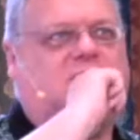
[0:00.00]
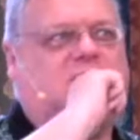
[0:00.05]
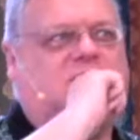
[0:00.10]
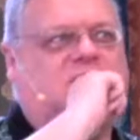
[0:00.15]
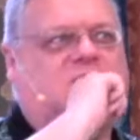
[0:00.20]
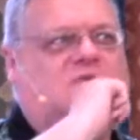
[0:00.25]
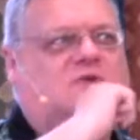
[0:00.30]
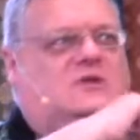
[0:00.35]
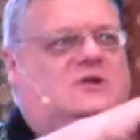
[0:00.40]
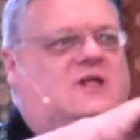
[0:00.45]

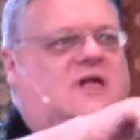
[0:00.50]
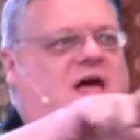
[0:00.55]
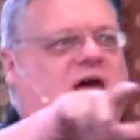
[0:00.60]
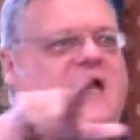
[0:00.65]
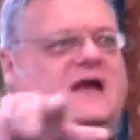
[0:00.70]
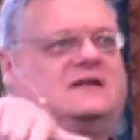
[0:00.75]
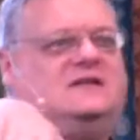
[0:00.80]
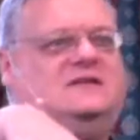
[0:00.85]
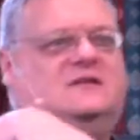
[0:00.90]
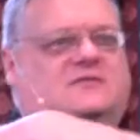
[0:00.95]
little
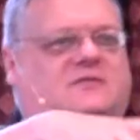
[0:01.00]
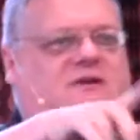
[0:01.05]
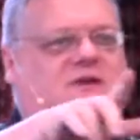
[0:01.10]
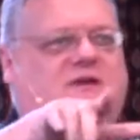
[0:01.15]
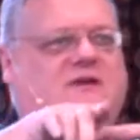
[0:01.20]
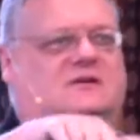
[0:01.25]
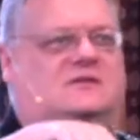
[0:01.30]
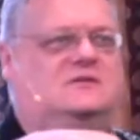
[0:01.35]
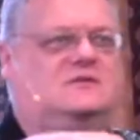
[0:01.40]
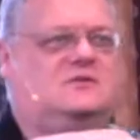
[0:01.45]

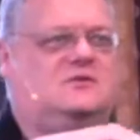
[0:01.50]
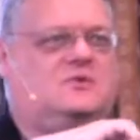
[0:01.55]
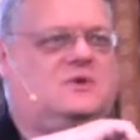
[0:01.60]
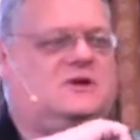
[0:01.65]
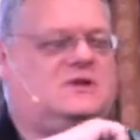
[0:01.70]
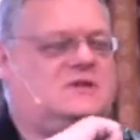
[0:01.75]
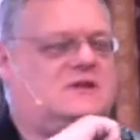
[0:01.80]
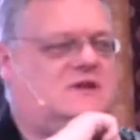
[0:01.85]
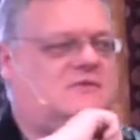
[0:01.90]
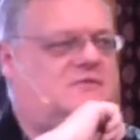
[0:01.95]
activity
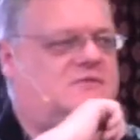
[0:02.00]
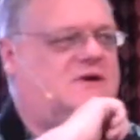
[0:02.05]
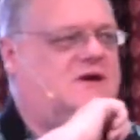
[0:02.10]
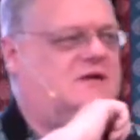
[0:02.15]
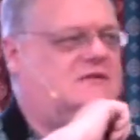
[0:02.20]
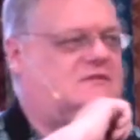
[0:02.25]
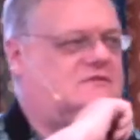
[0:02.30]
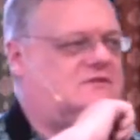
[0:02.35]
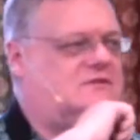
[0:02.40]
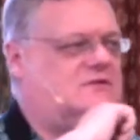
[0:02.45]
quickly for
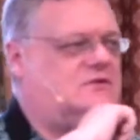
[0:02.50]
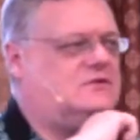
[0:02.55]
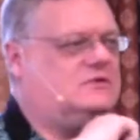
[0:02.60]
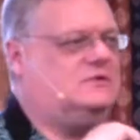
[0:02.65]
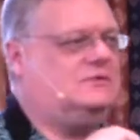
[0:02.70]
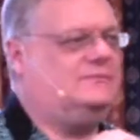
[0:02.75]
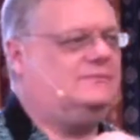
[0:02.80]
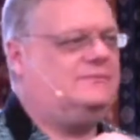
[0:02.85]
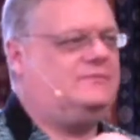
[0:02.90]
us to do.